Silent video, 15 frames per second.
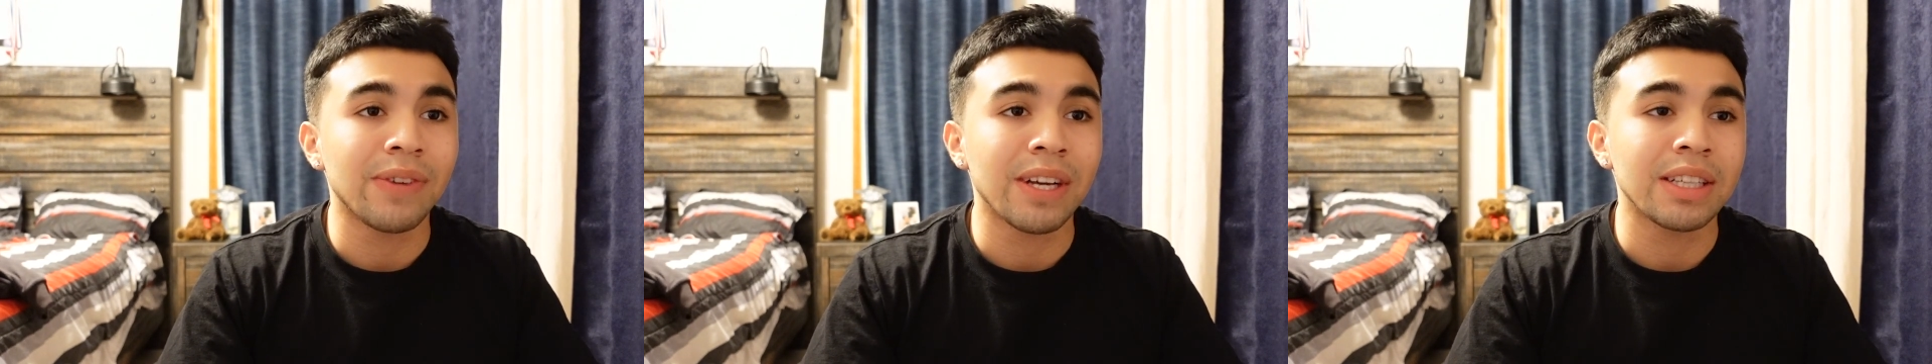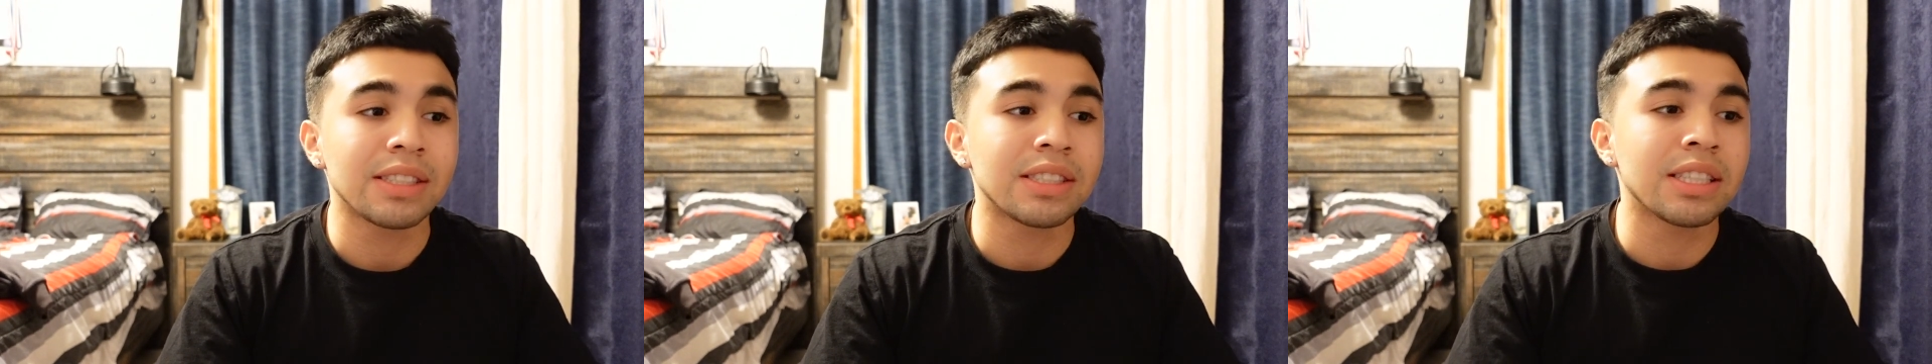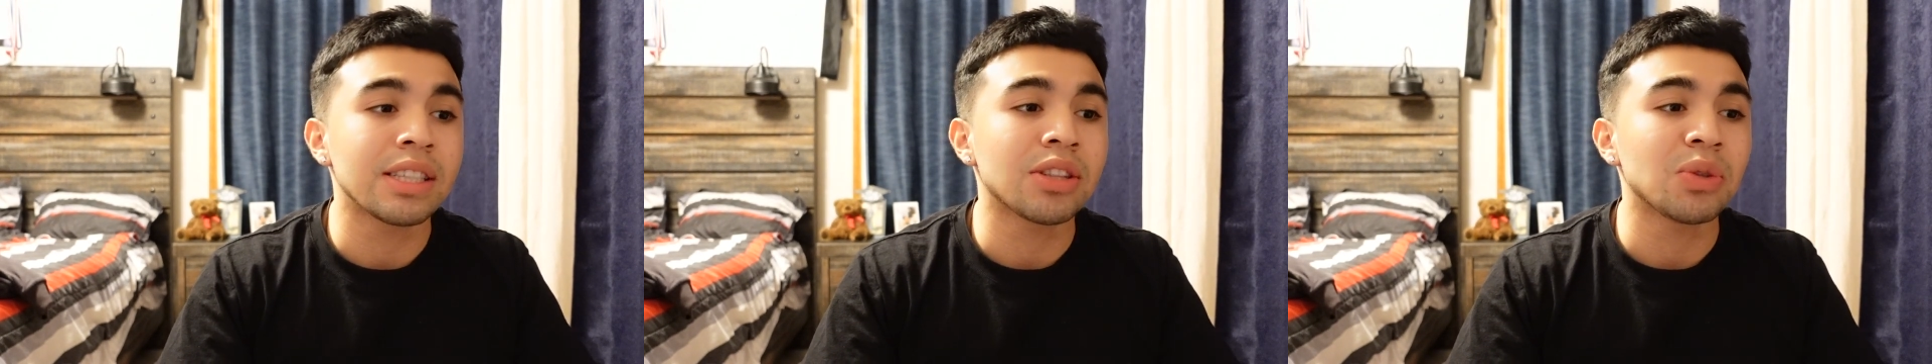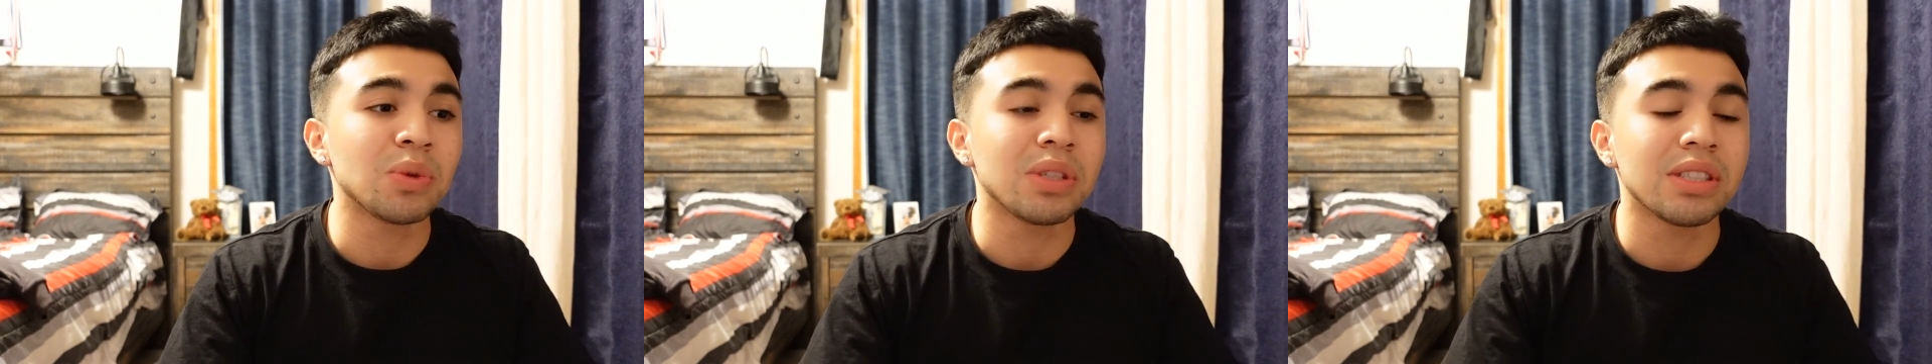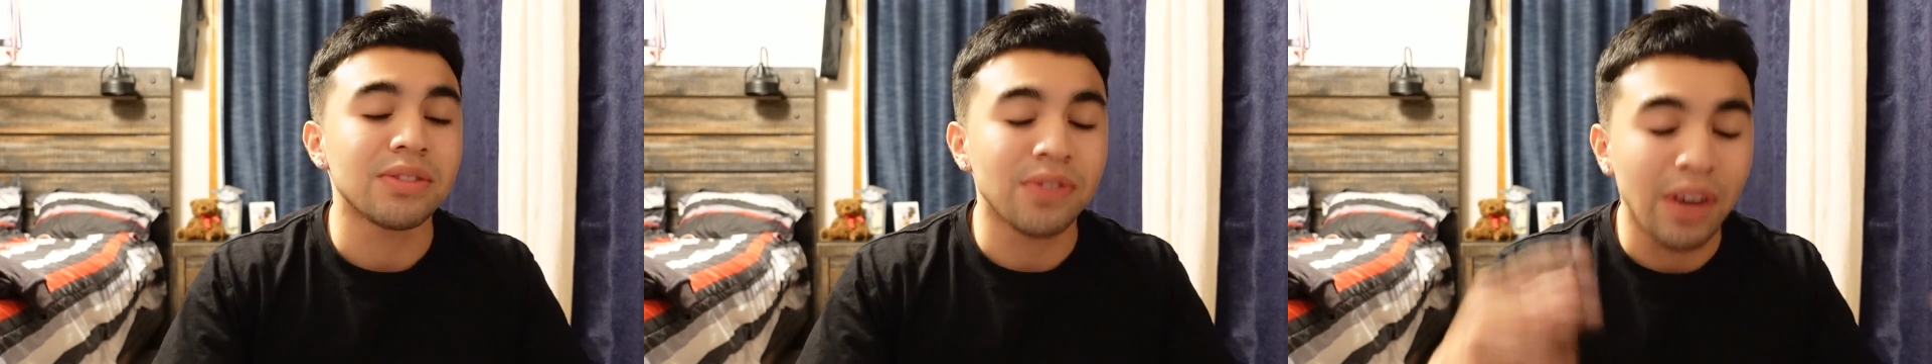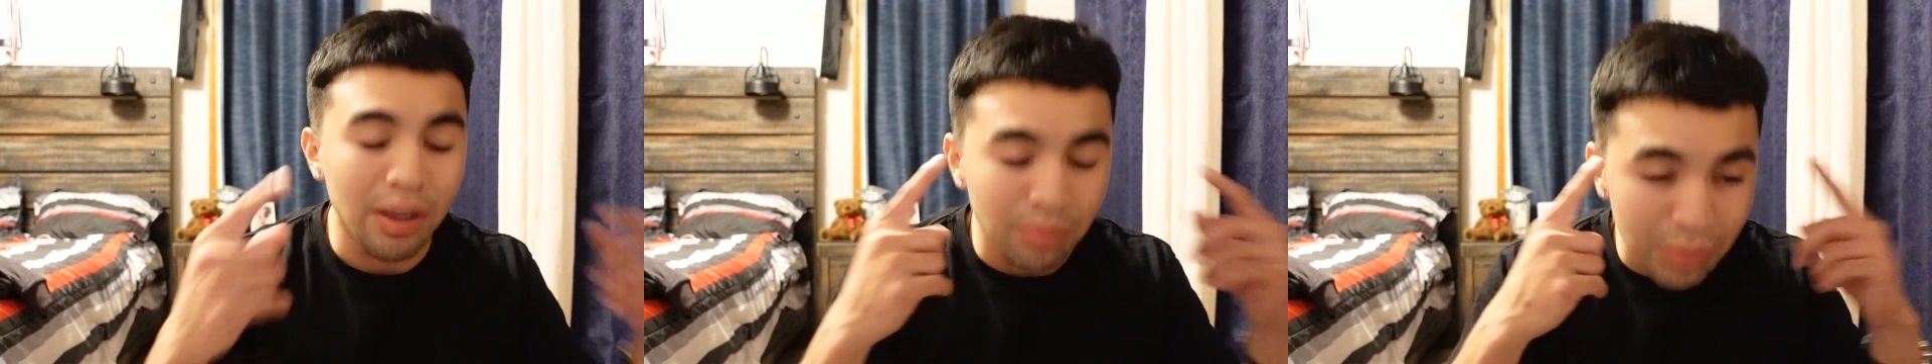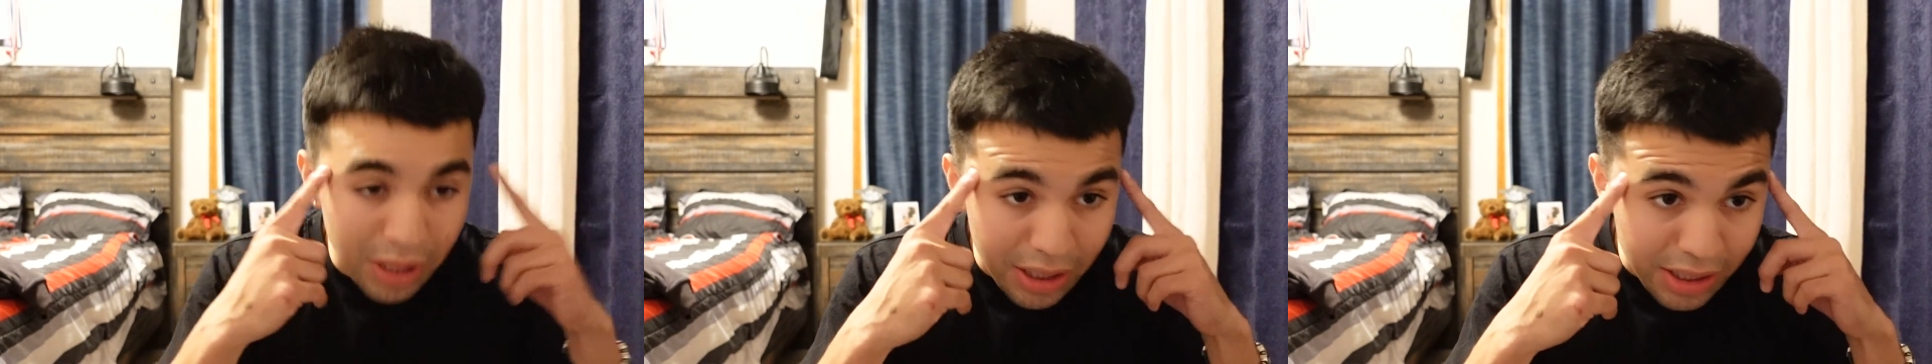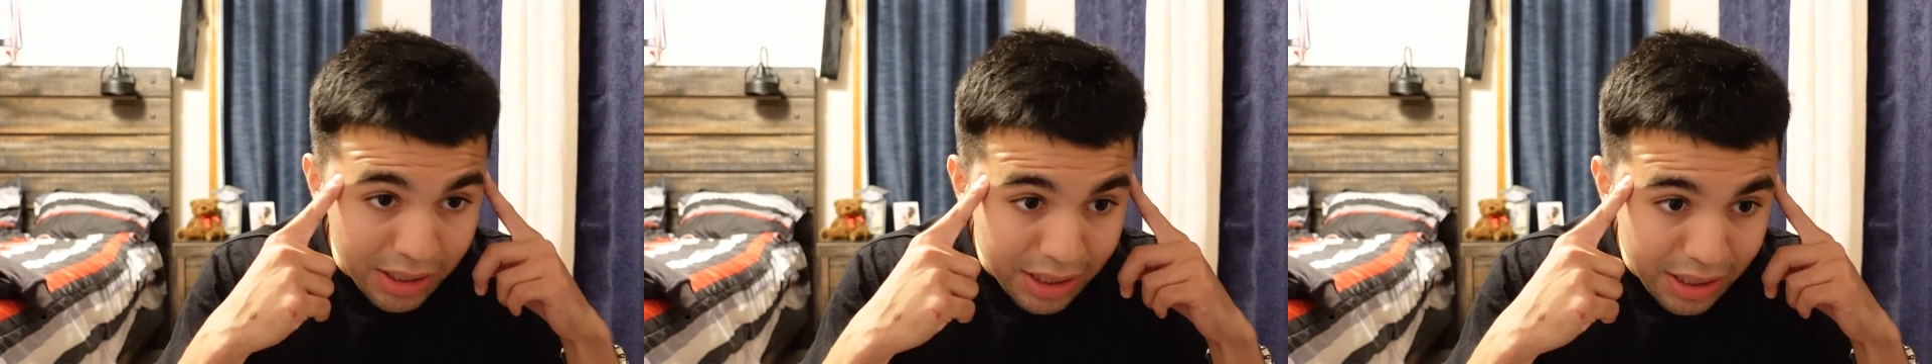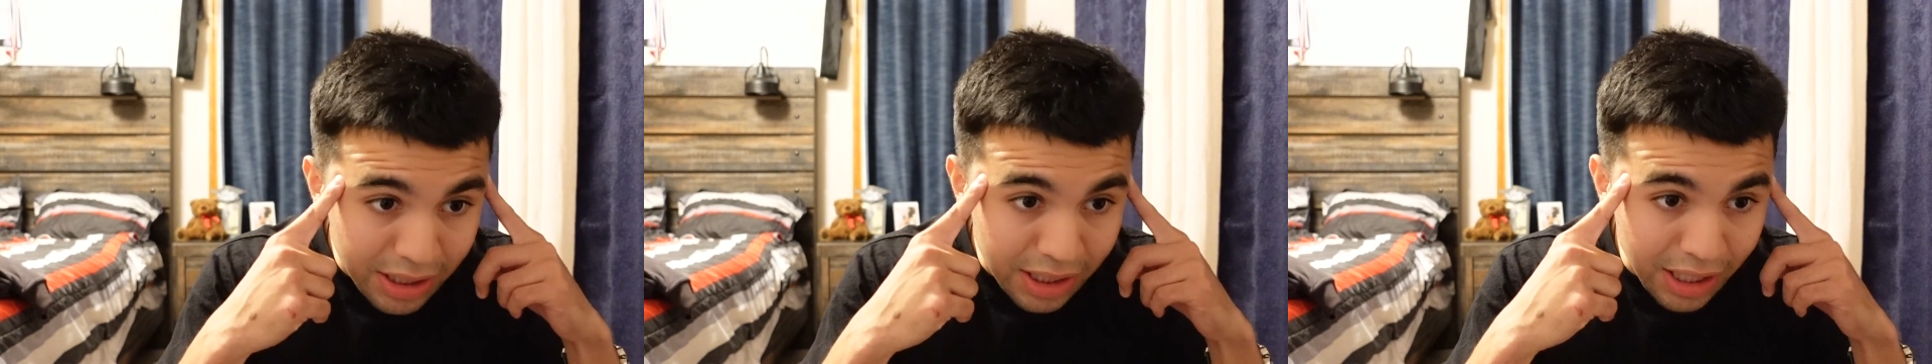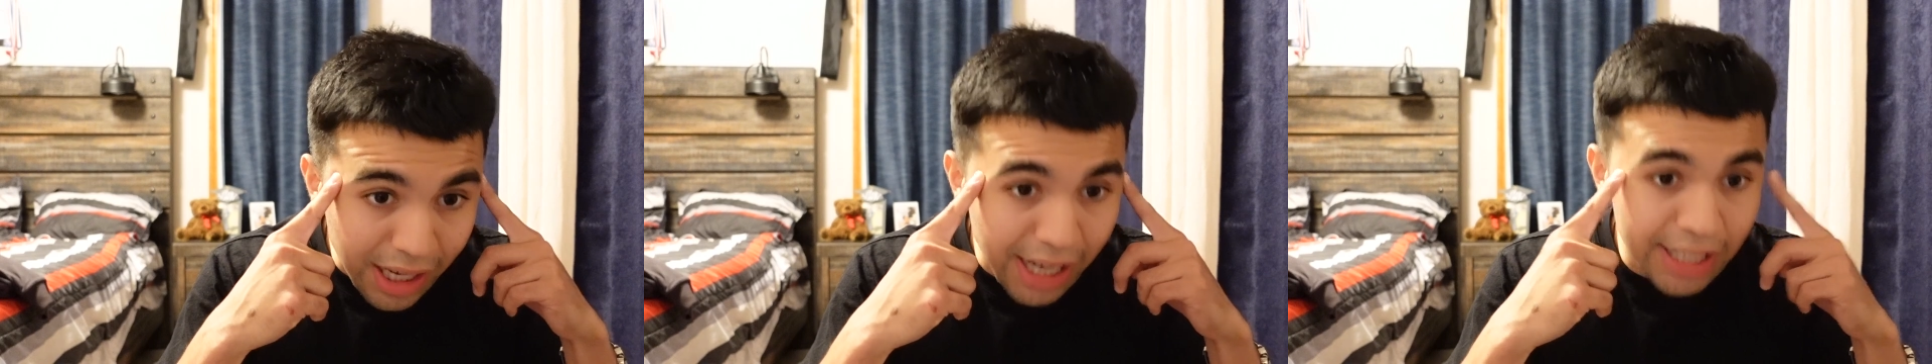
if I can sit through these 5 minutes,